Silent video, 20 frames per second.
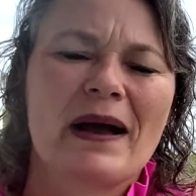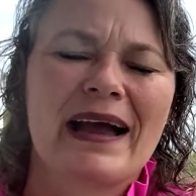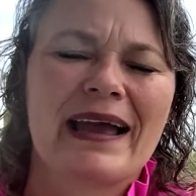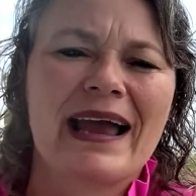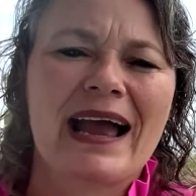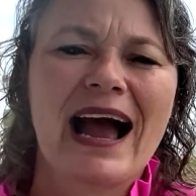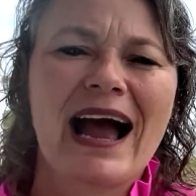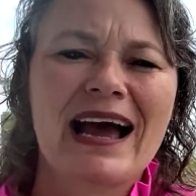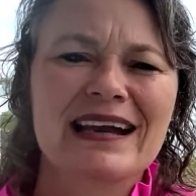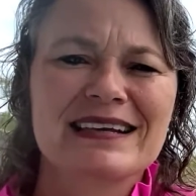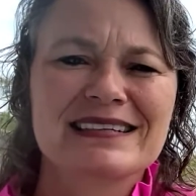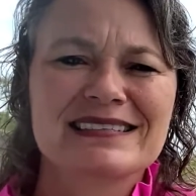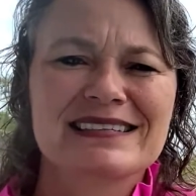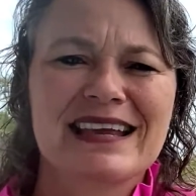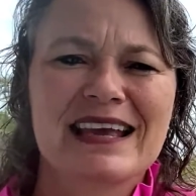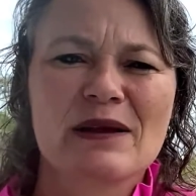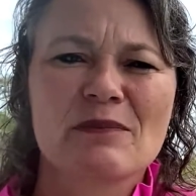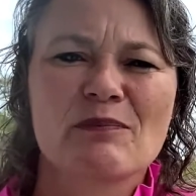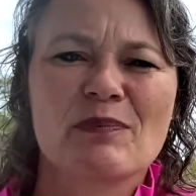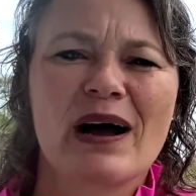my
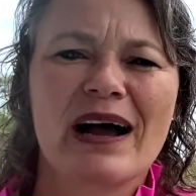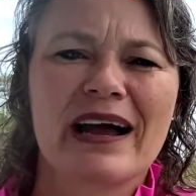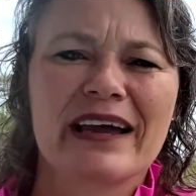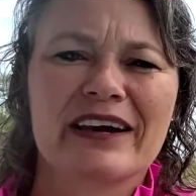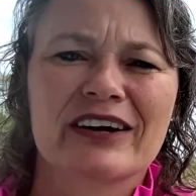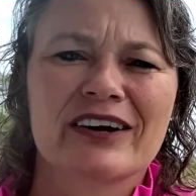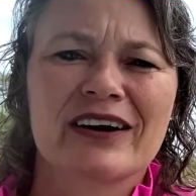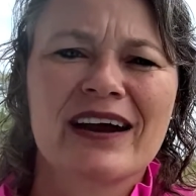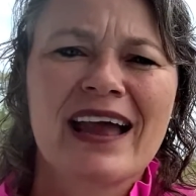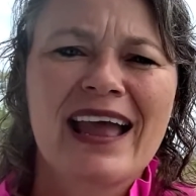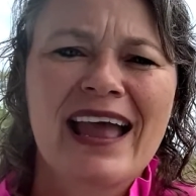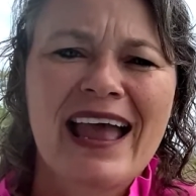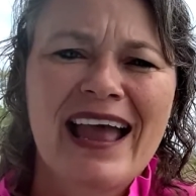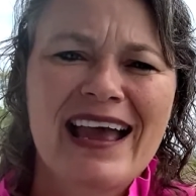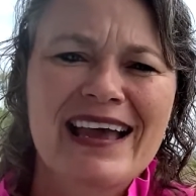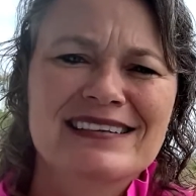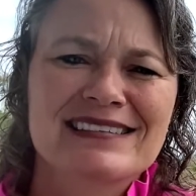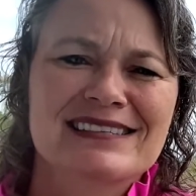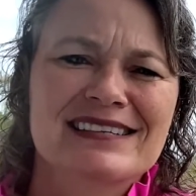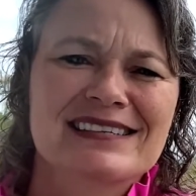out-of-state buyer
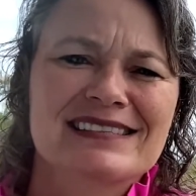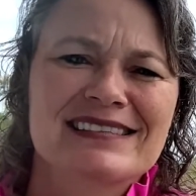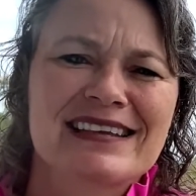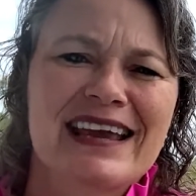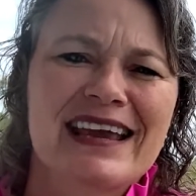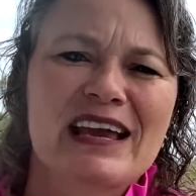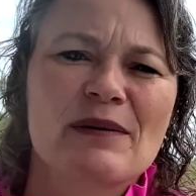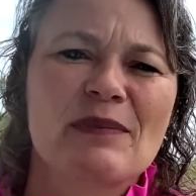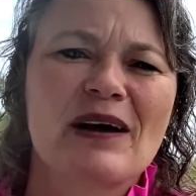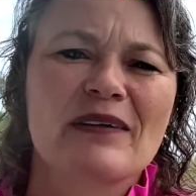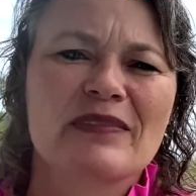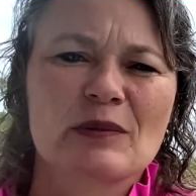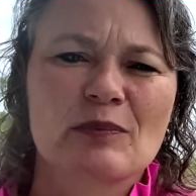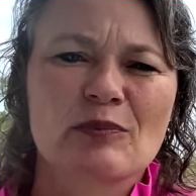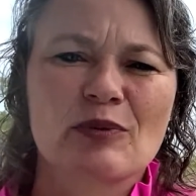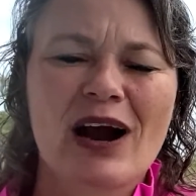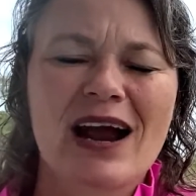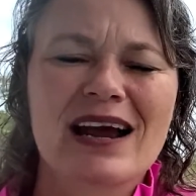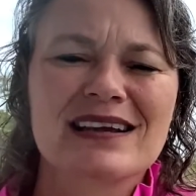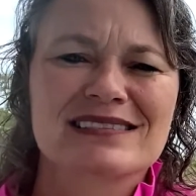has to say about the
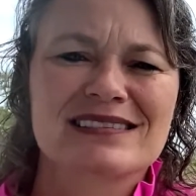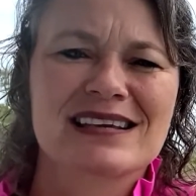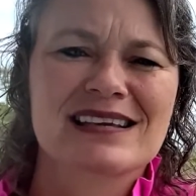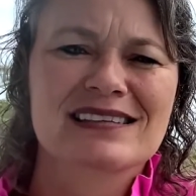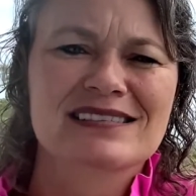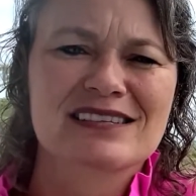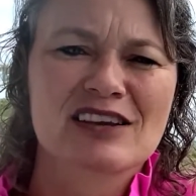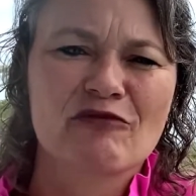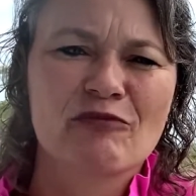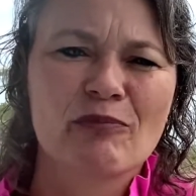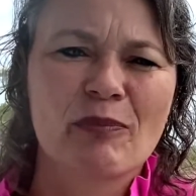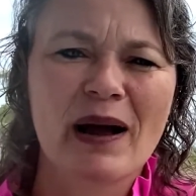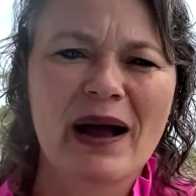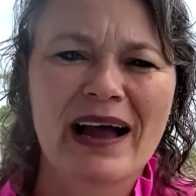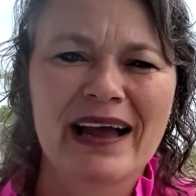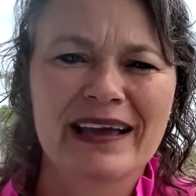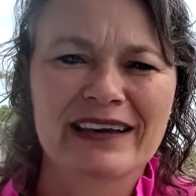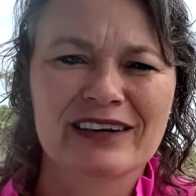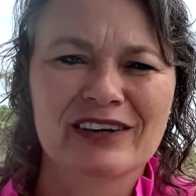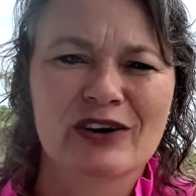process of
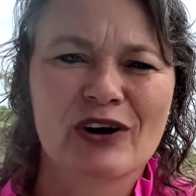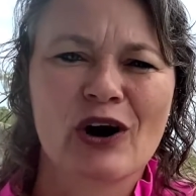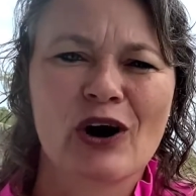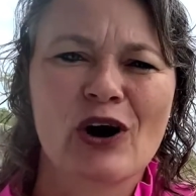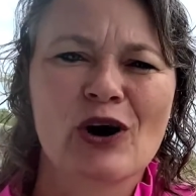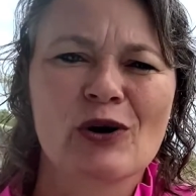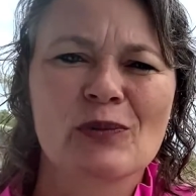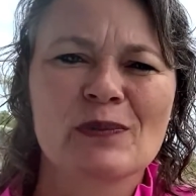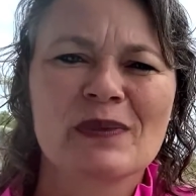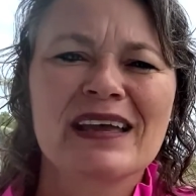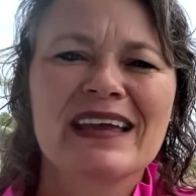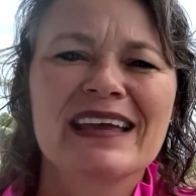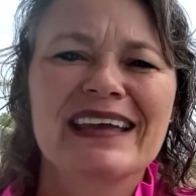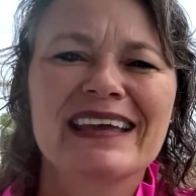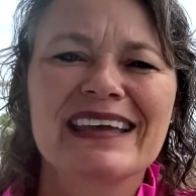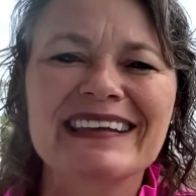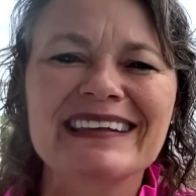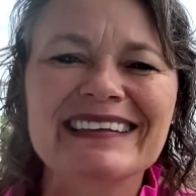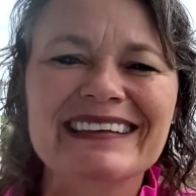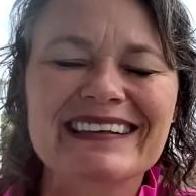buying her home
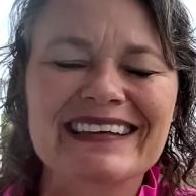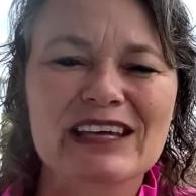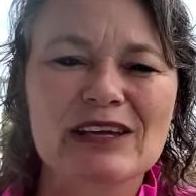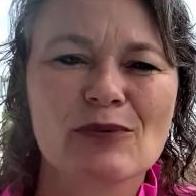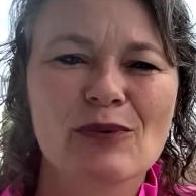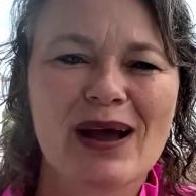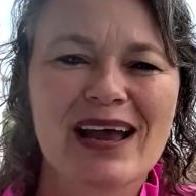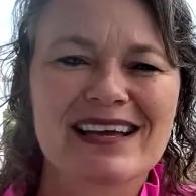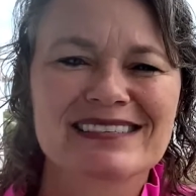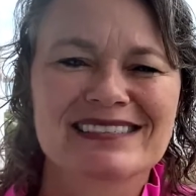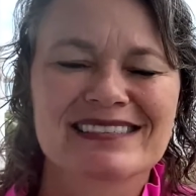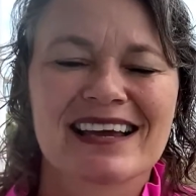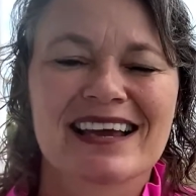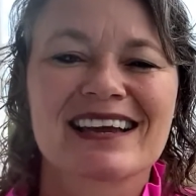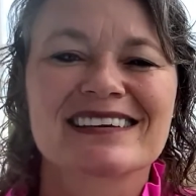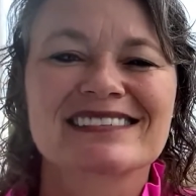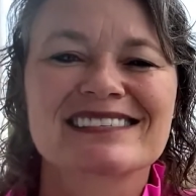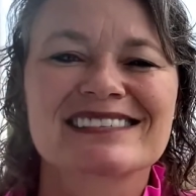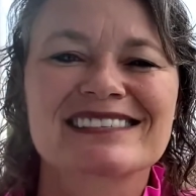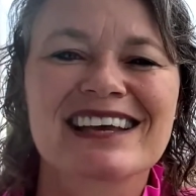in Key West,
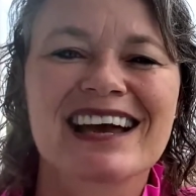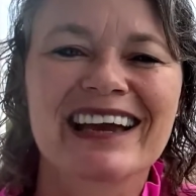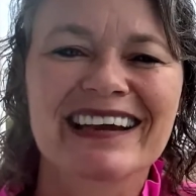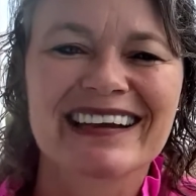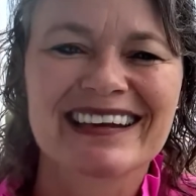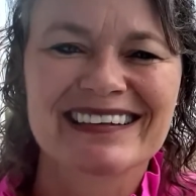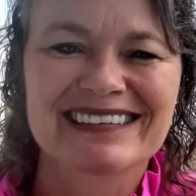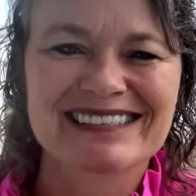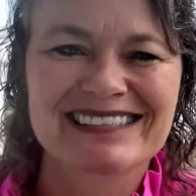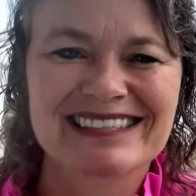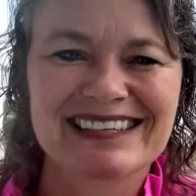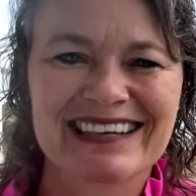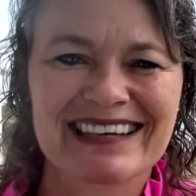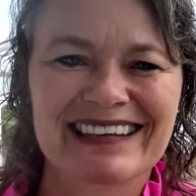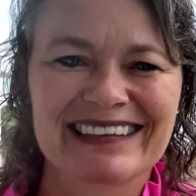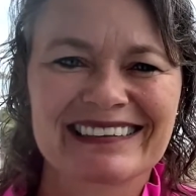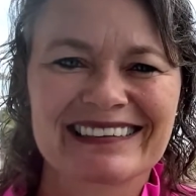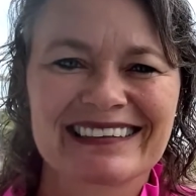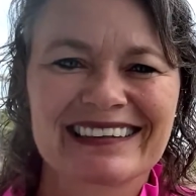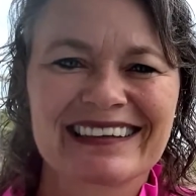sight
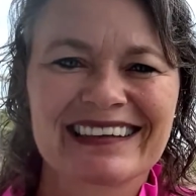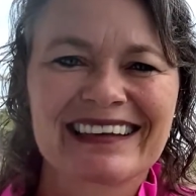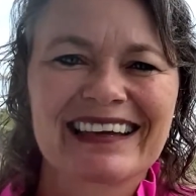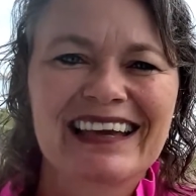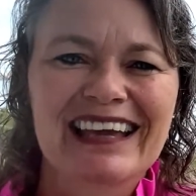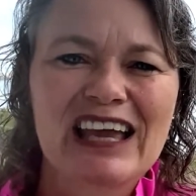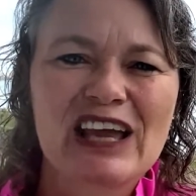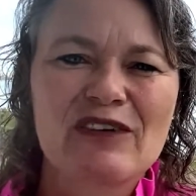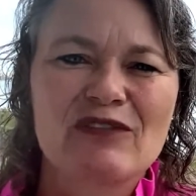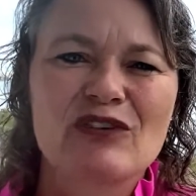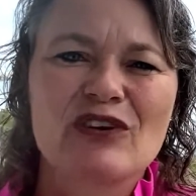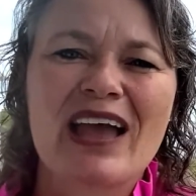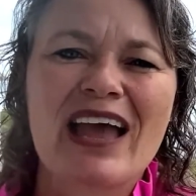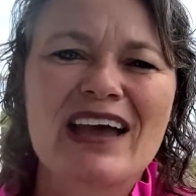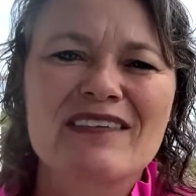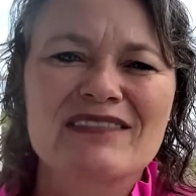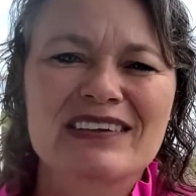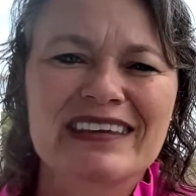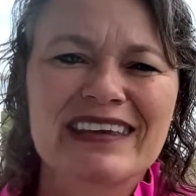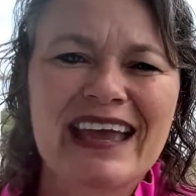unseen. If you
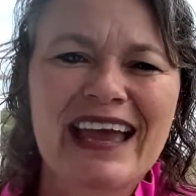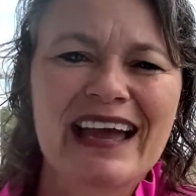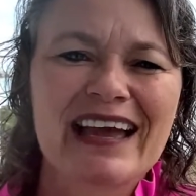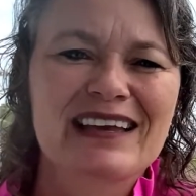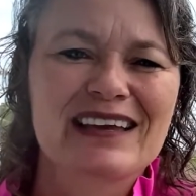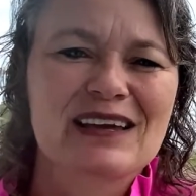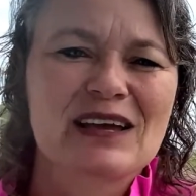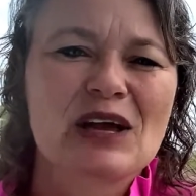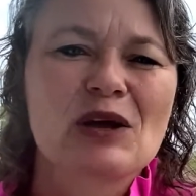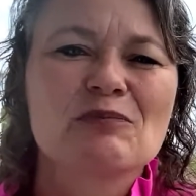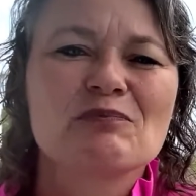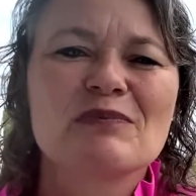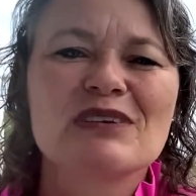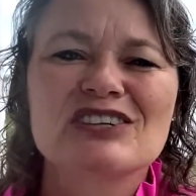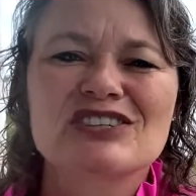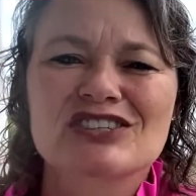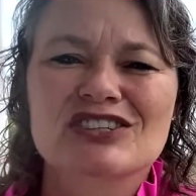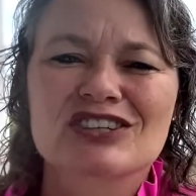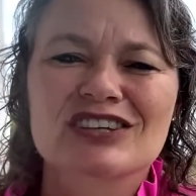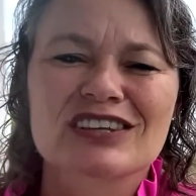haven't yet,
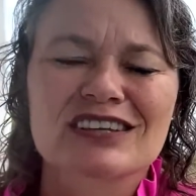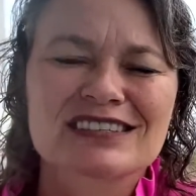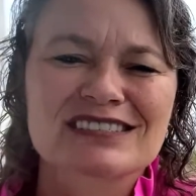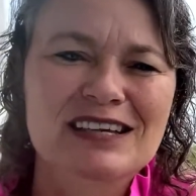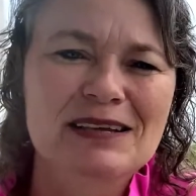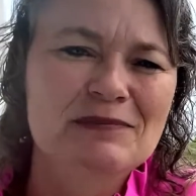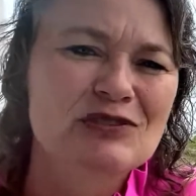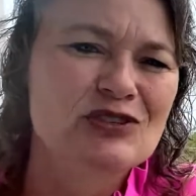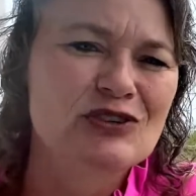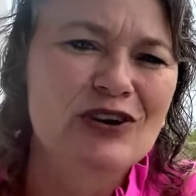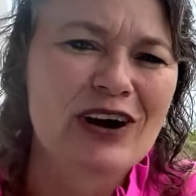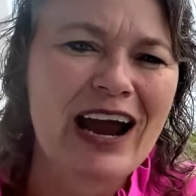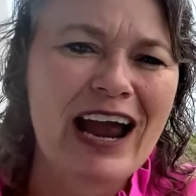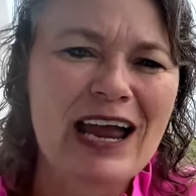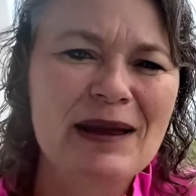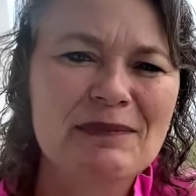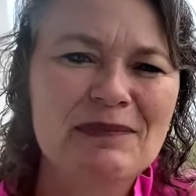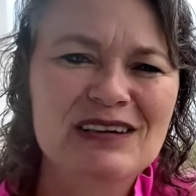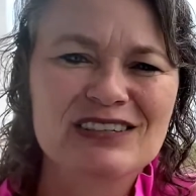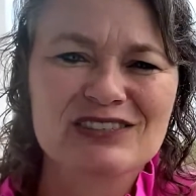be sure to
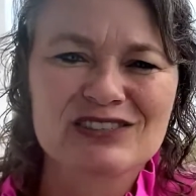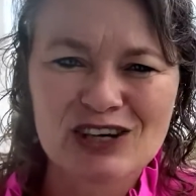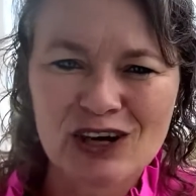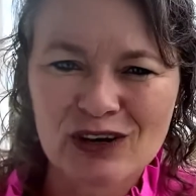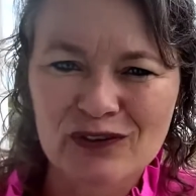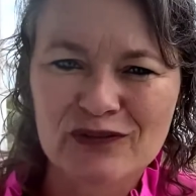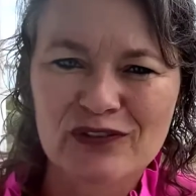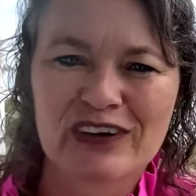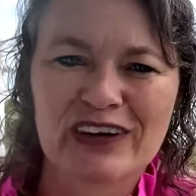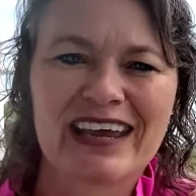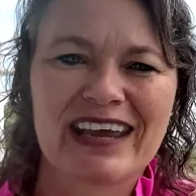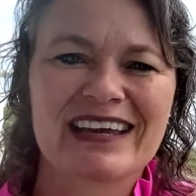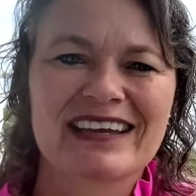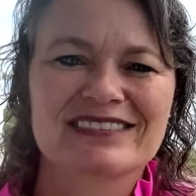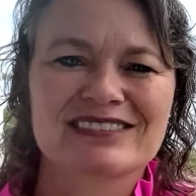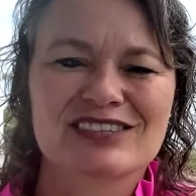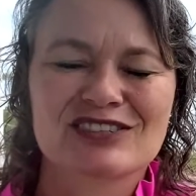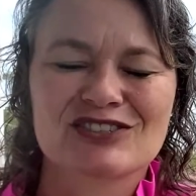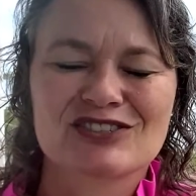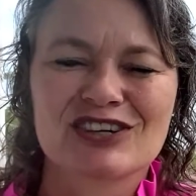subscribe and don't
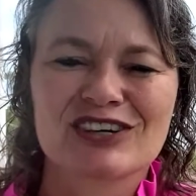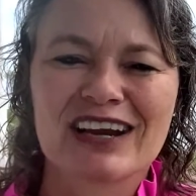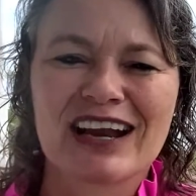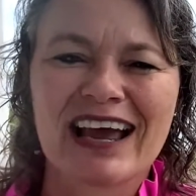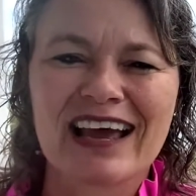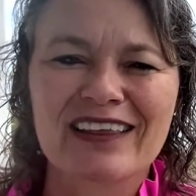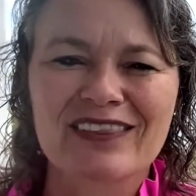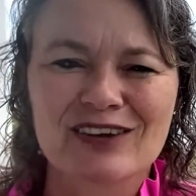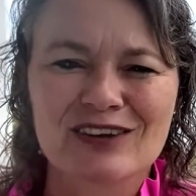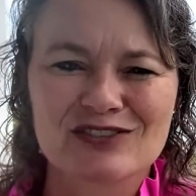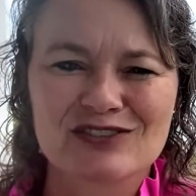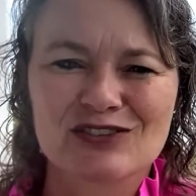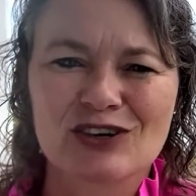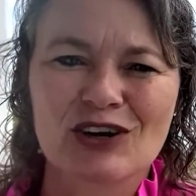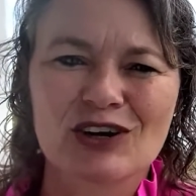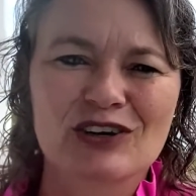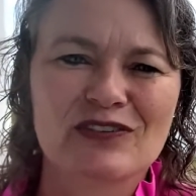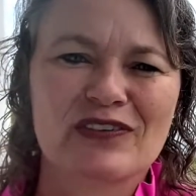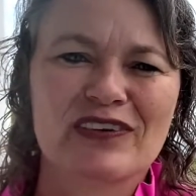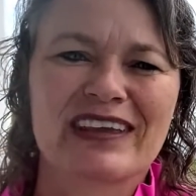forget to turn on those
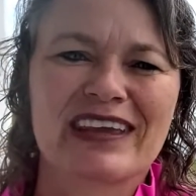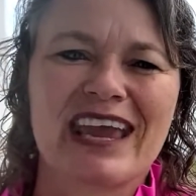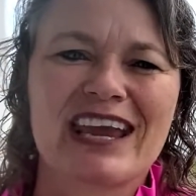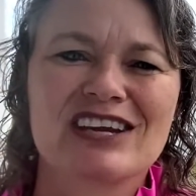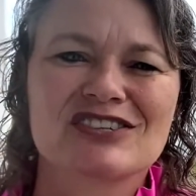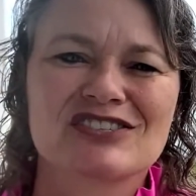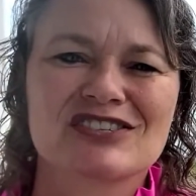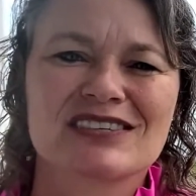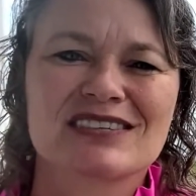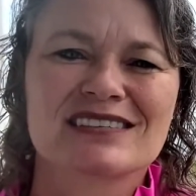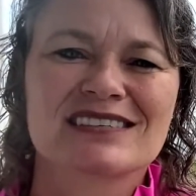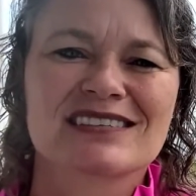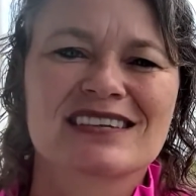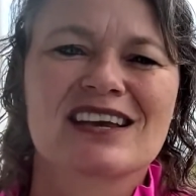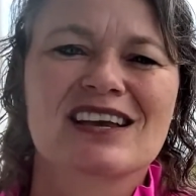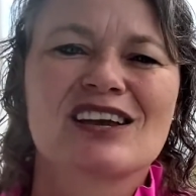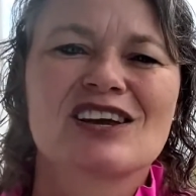notifications